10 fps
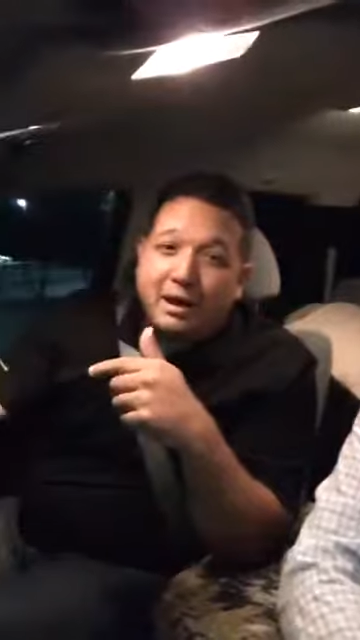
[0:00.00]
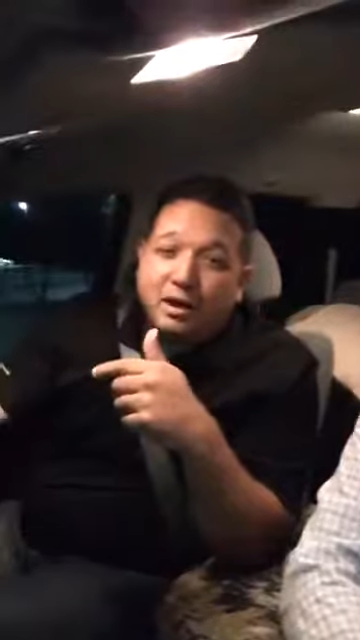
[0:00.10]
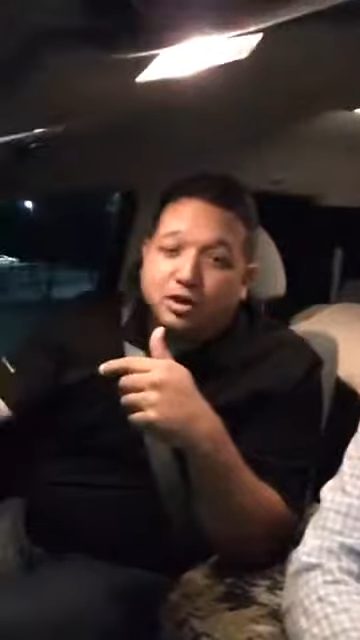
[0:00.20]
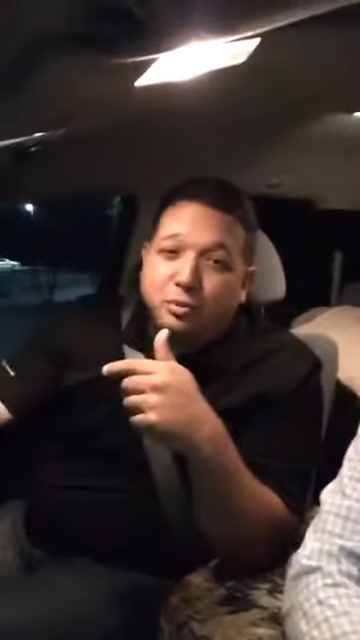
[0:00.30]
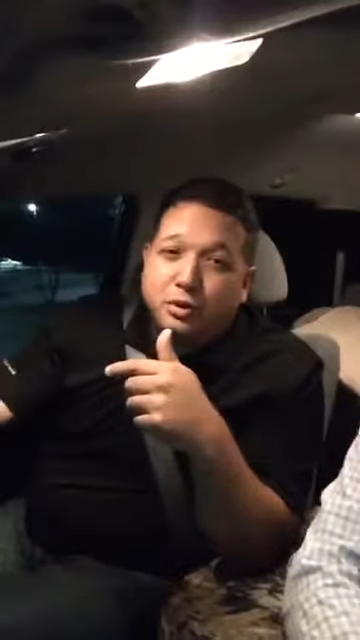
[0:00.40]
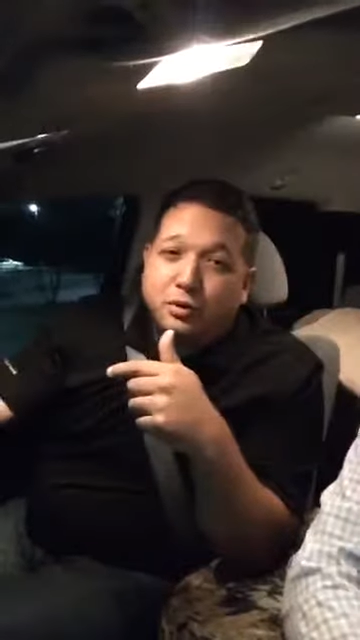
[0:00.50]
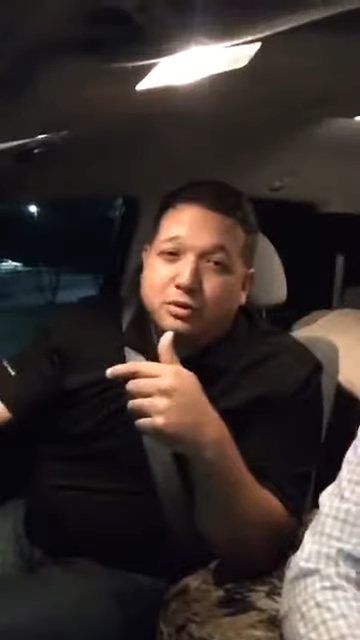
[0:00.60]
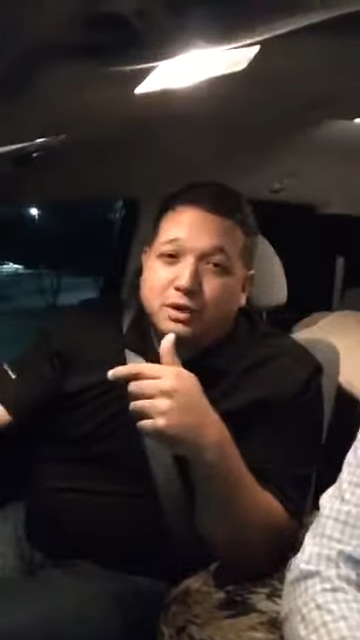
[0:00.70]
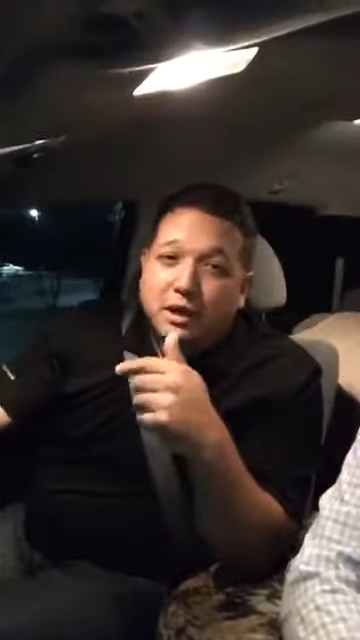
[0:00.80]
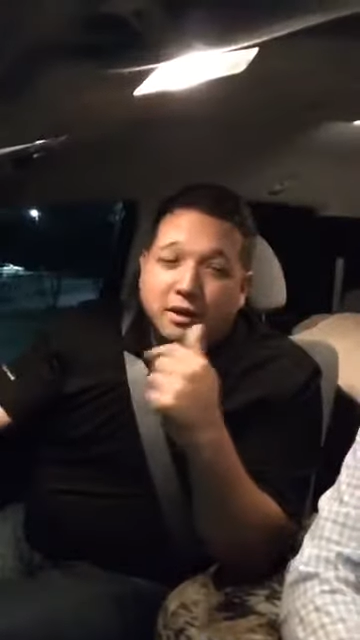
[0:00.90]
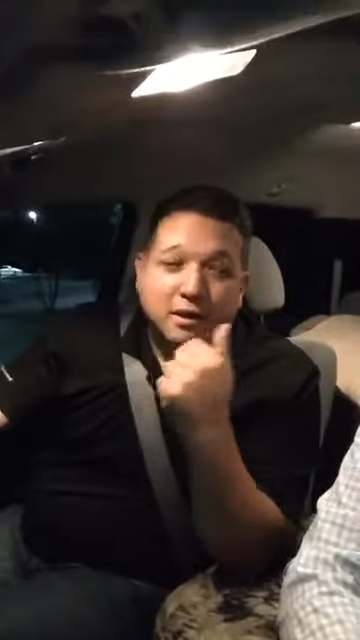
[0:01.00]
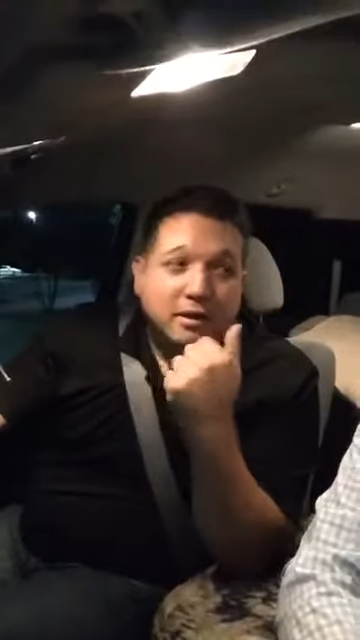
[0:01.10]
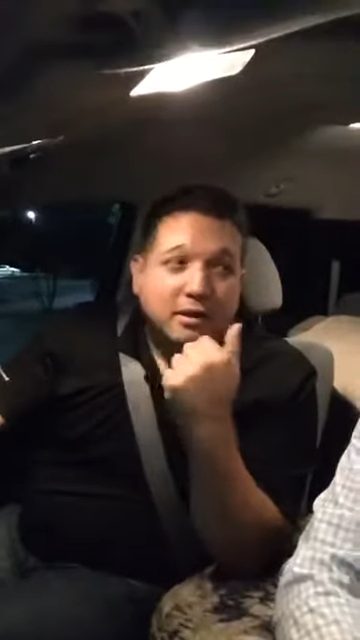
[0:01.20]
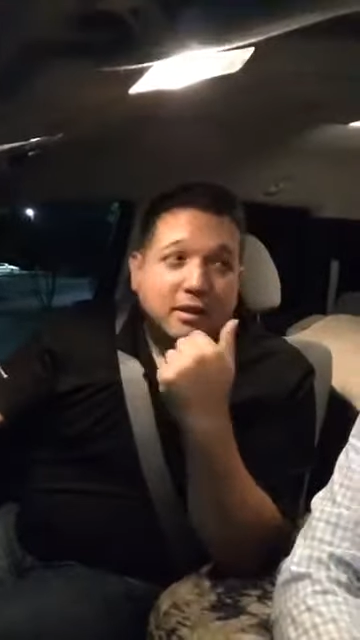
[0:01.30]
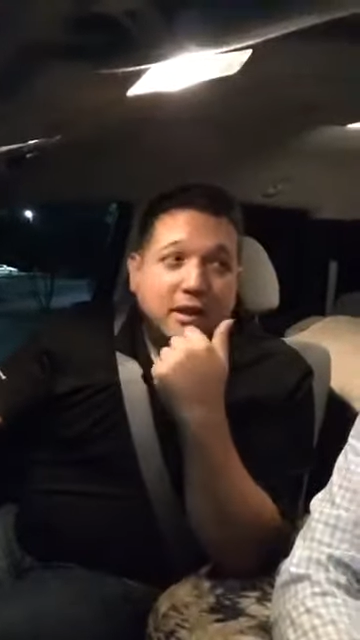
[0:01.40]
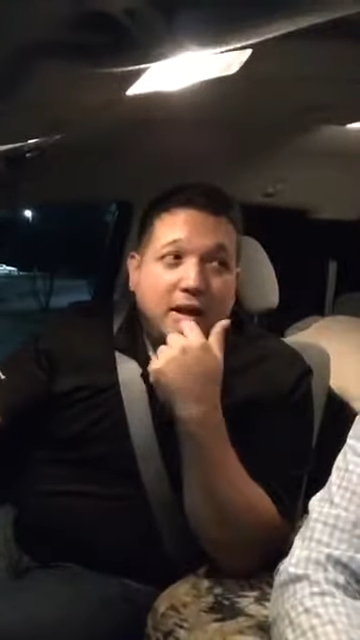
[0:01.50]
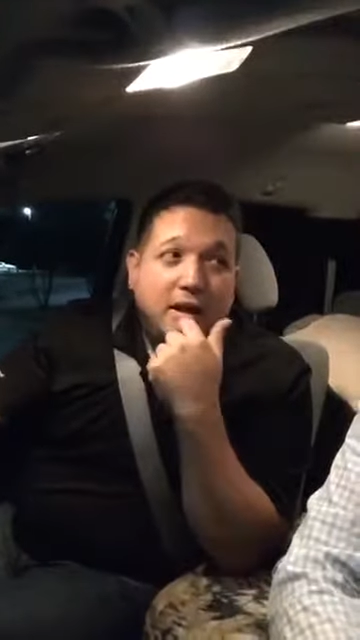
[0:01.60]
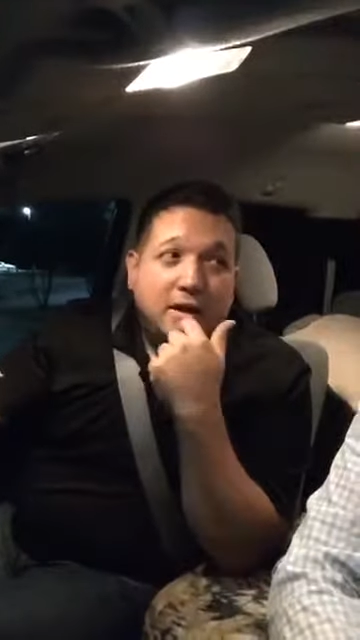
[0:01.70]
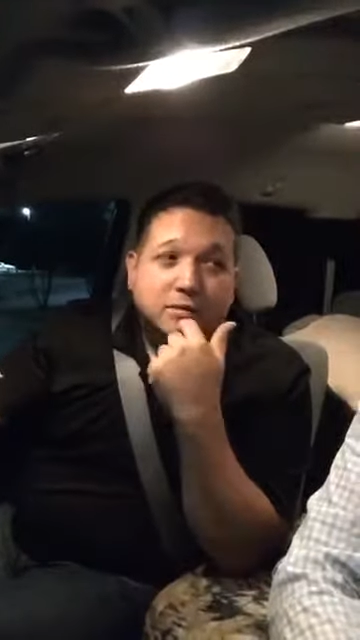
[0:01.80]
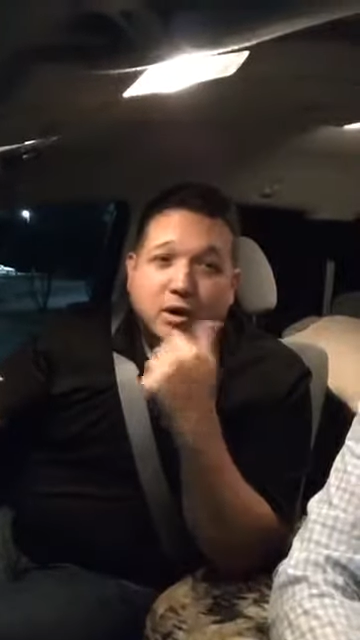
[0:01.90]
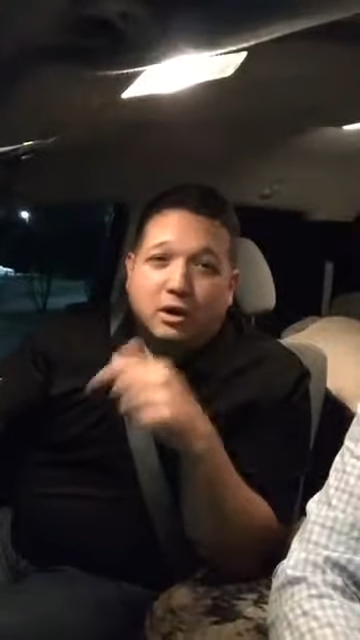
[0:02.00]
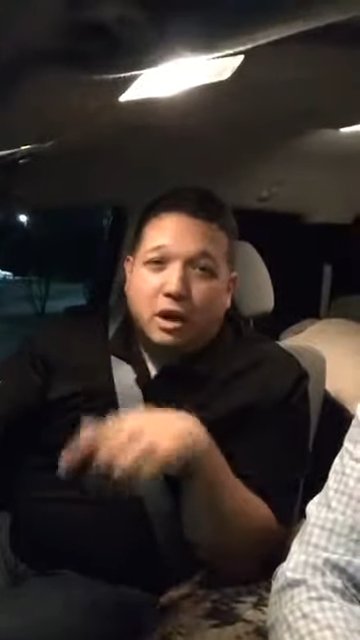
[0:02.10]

Entrepreneur Center. It's called